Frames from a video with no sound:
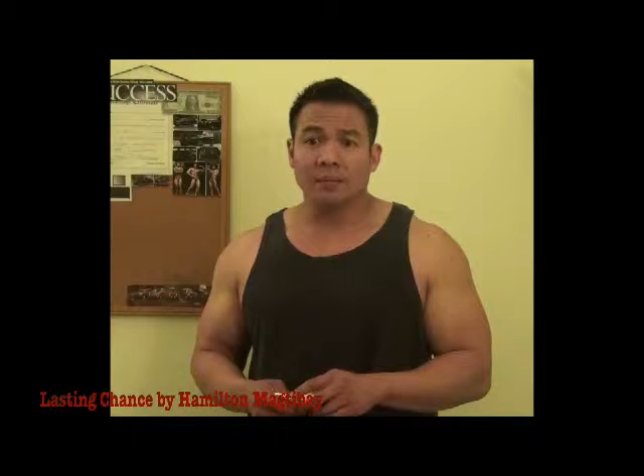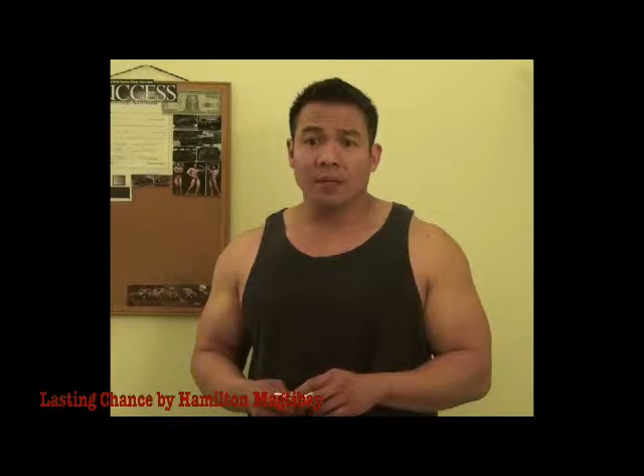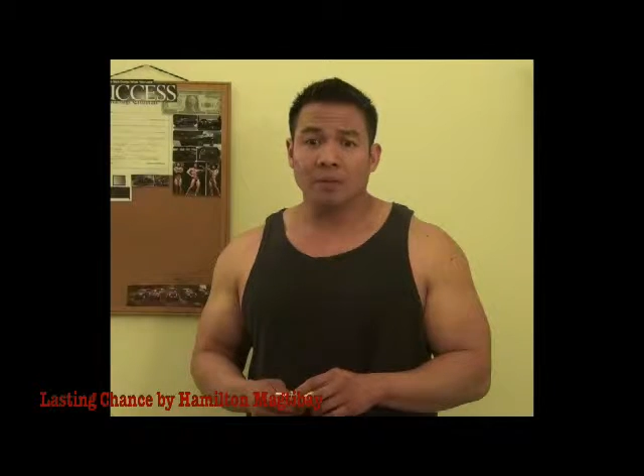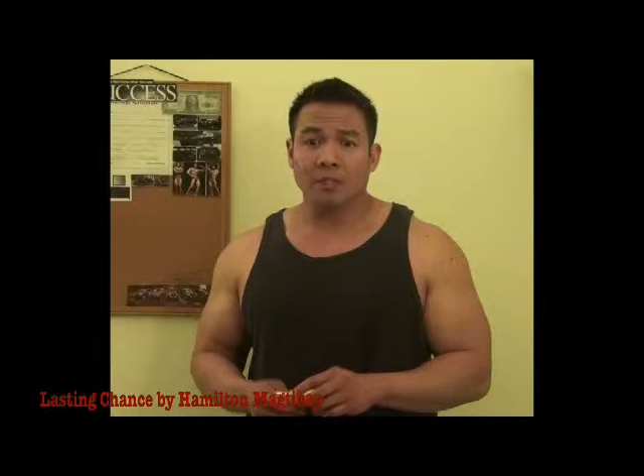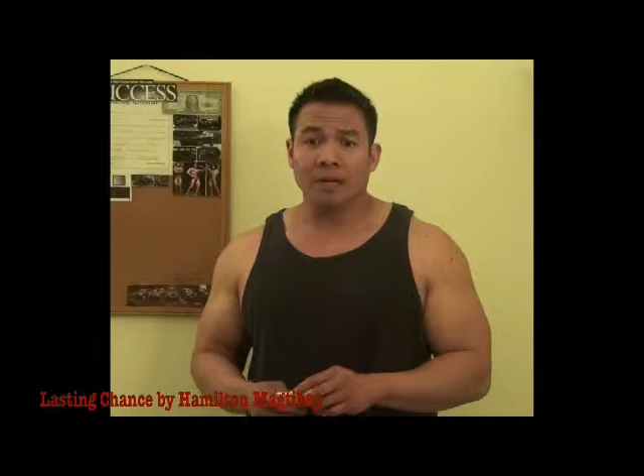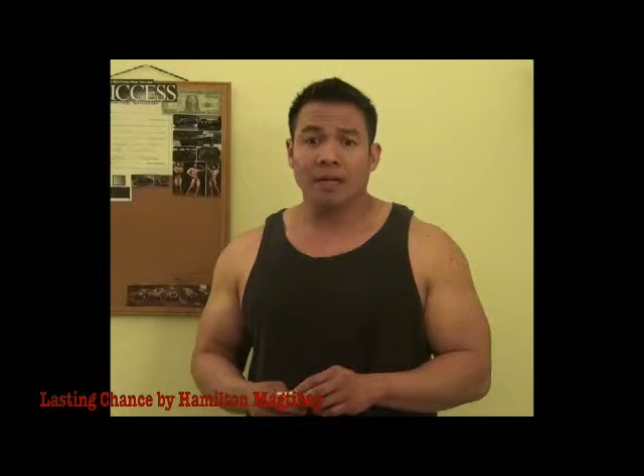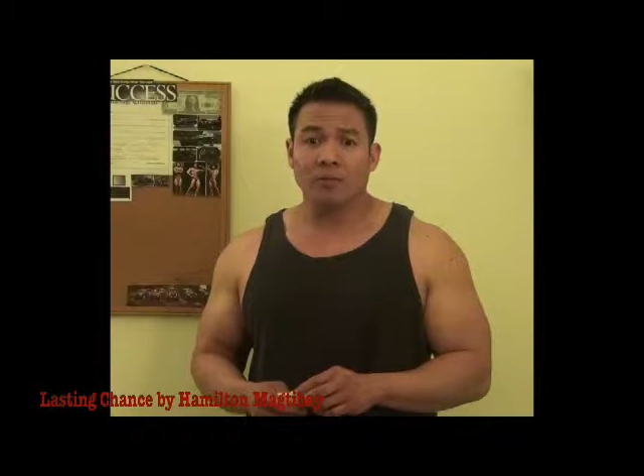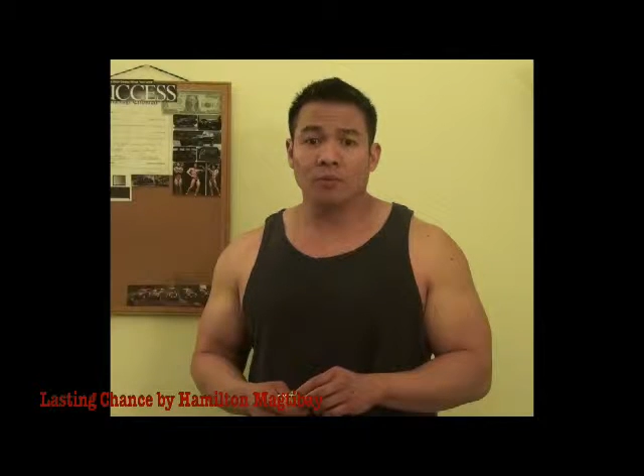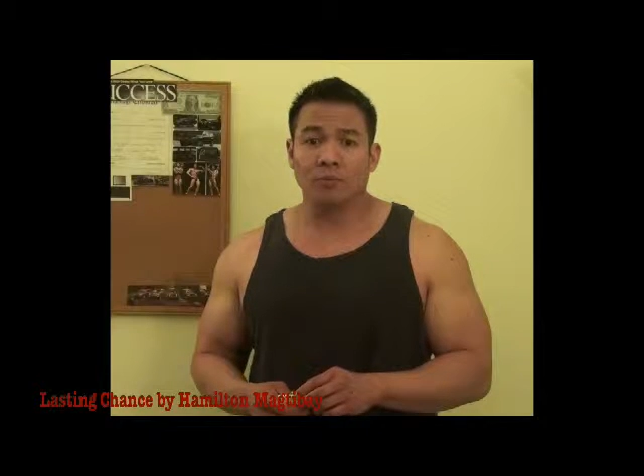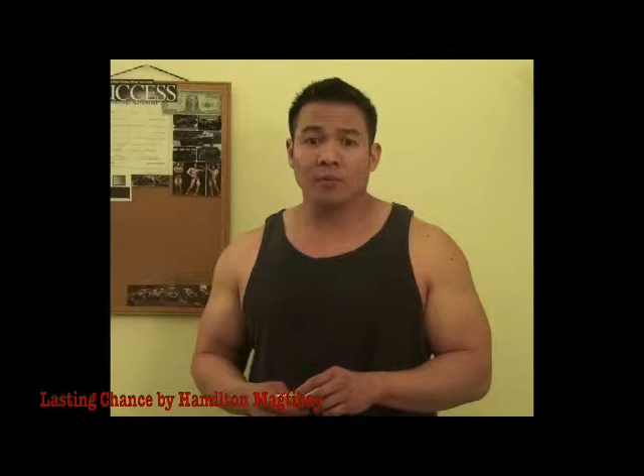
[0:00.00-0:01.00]
any problem with
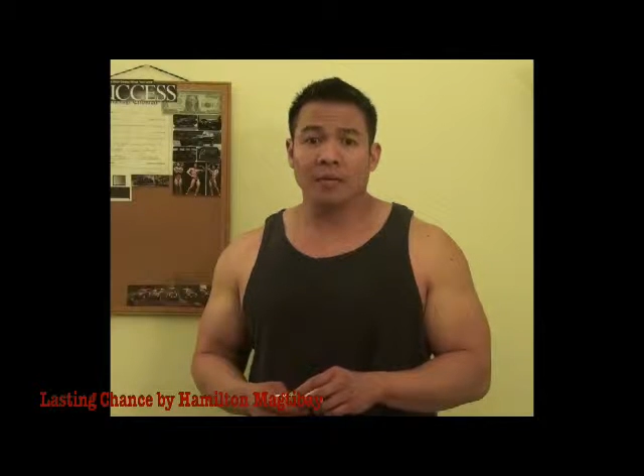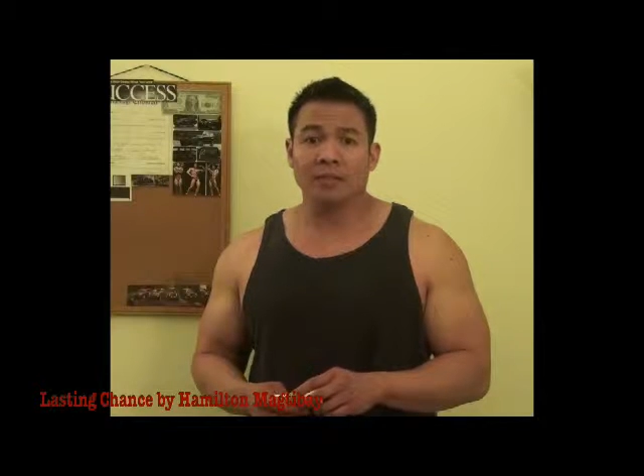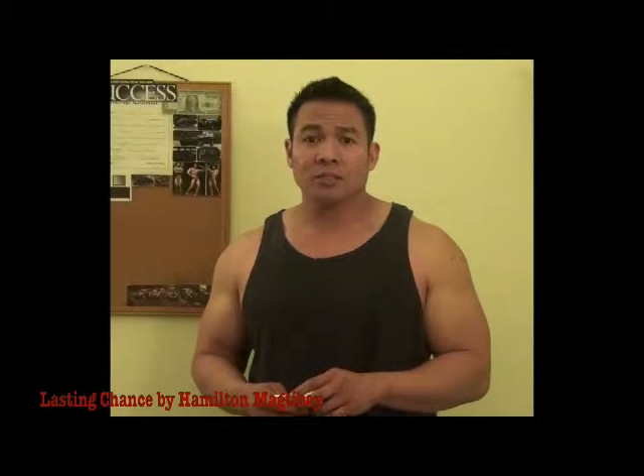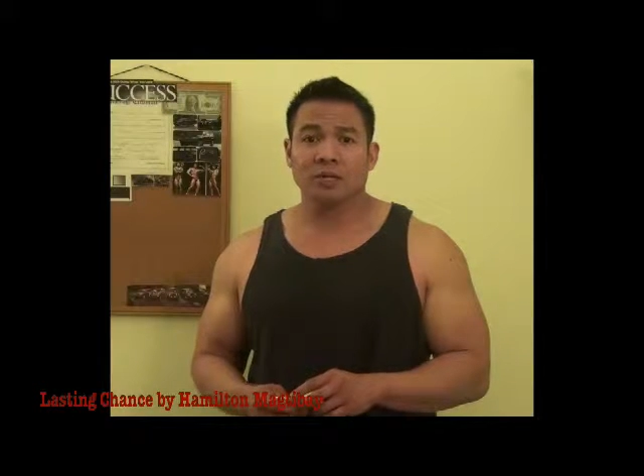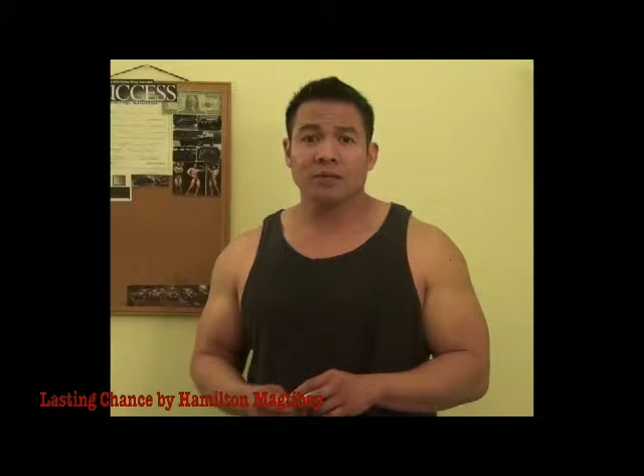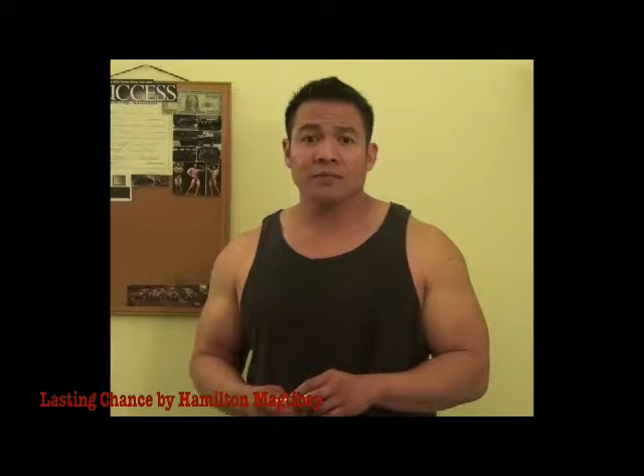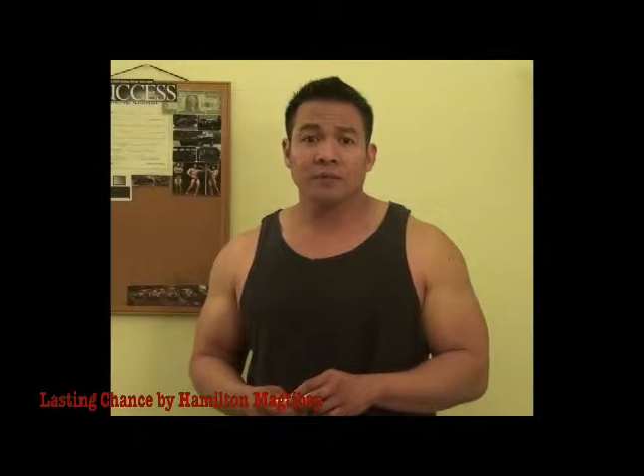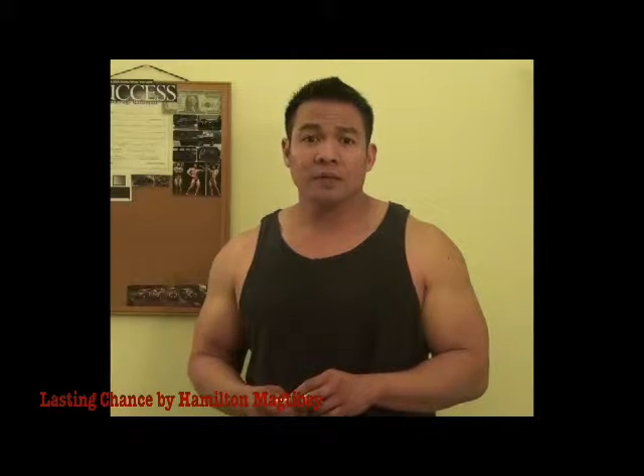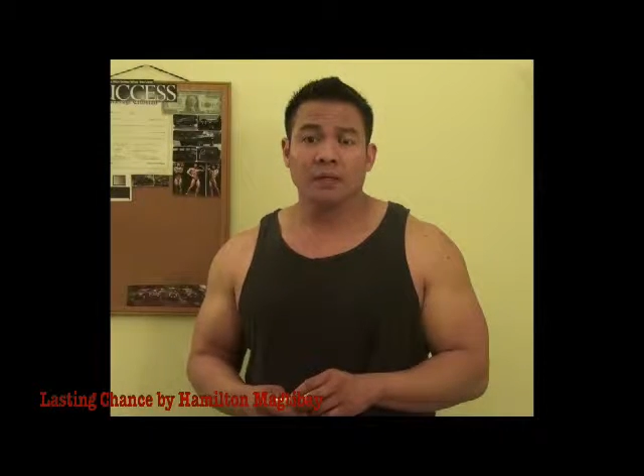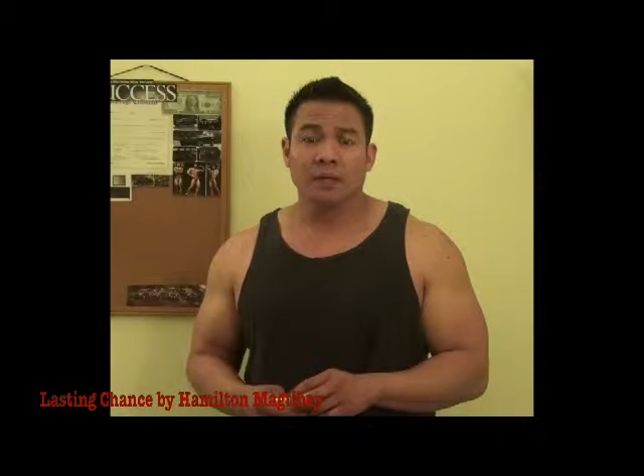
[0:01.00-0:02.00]
that. Worked my ass off.